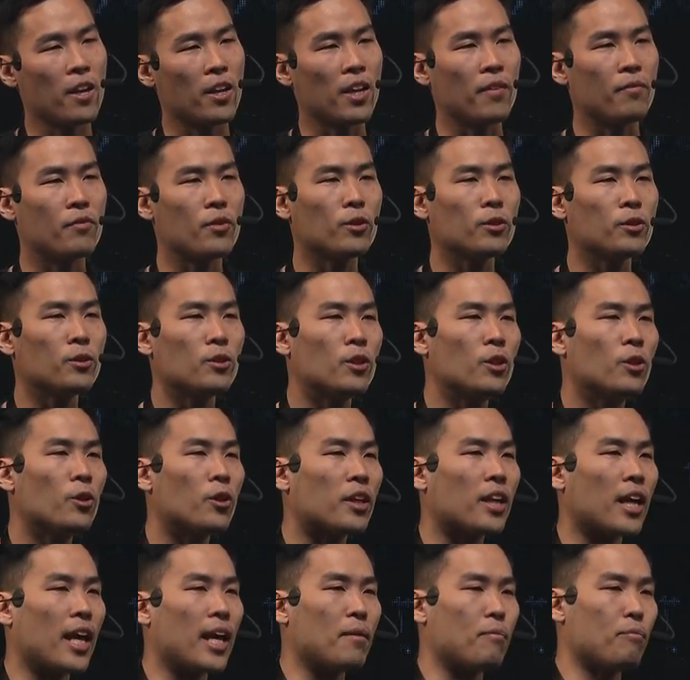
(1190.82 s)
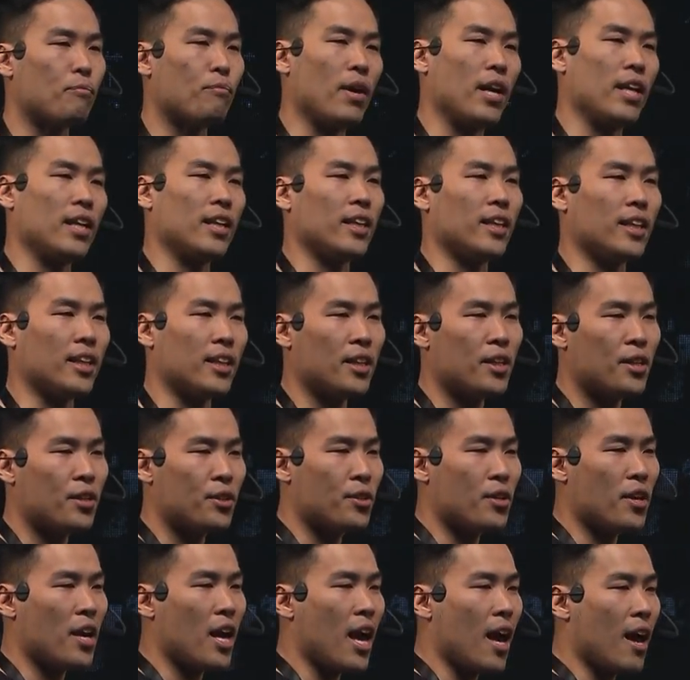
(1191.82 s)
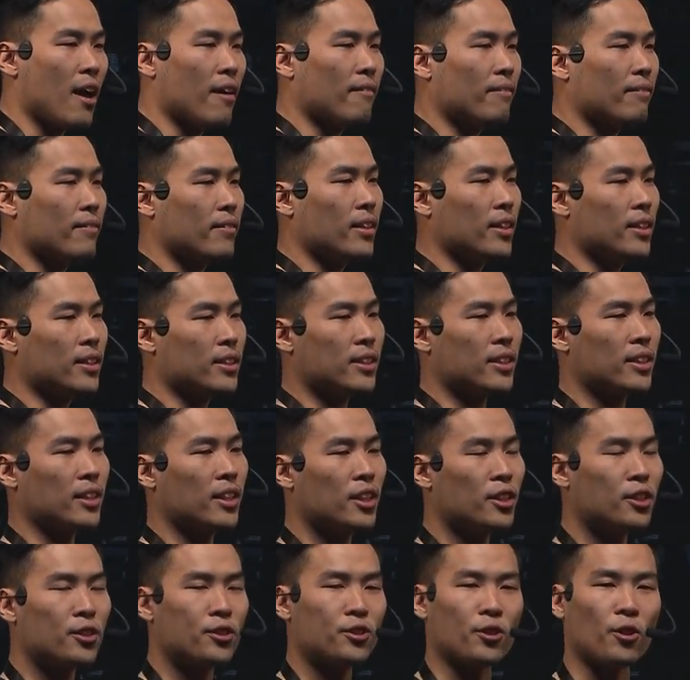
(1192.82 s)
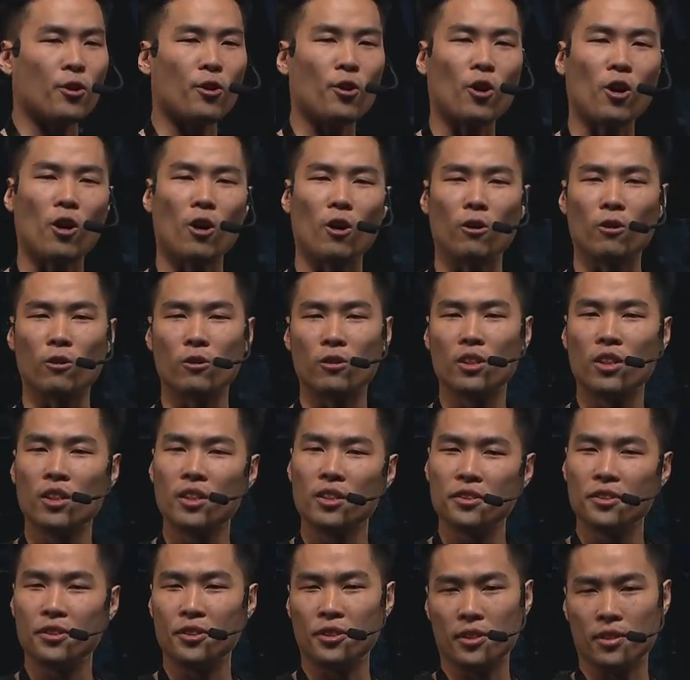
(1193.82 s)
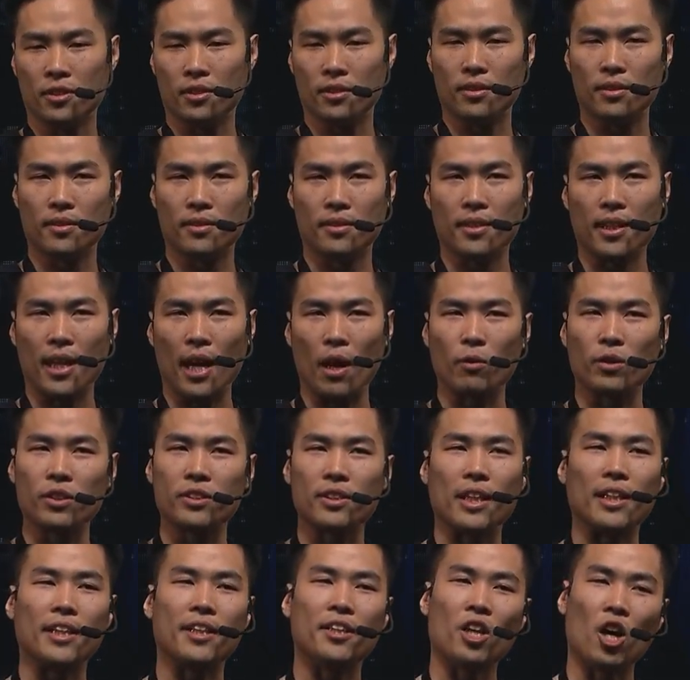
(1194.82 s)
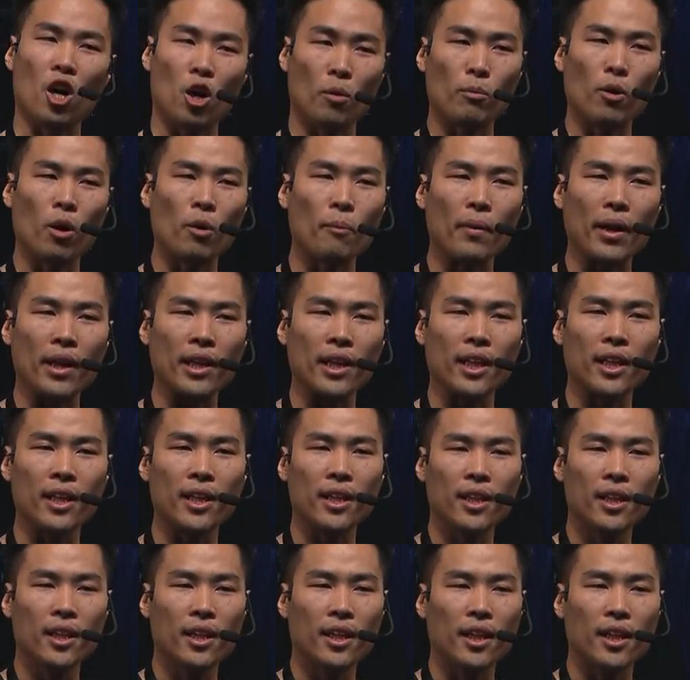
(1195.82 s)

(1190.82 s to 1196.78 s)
if you look at money, you have this so-called, I would say, normal money.